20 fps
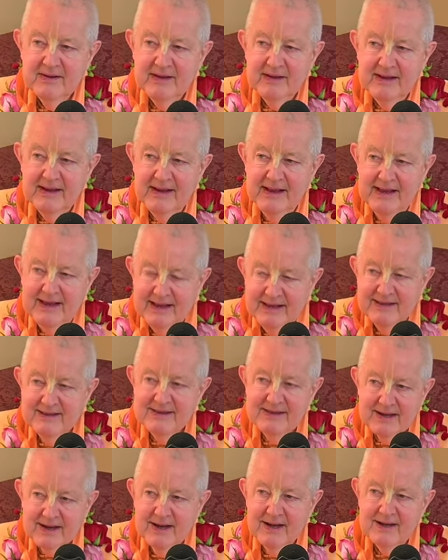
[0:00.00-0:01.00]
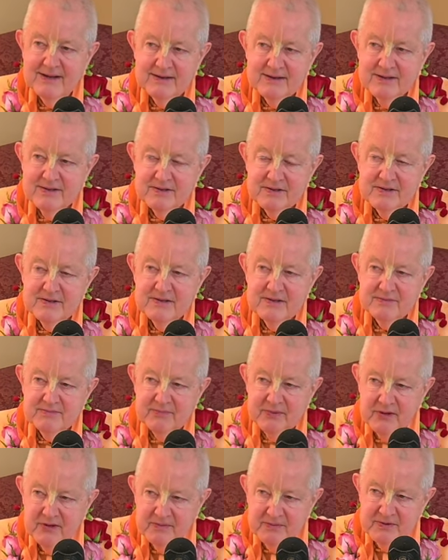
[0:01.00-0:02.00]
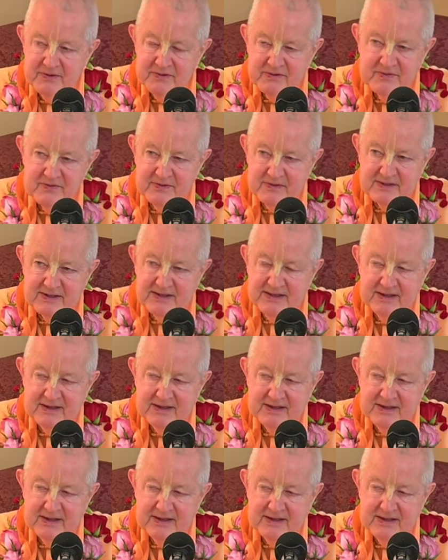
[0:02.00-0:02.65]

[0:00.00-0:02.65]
in the consciousness purposefully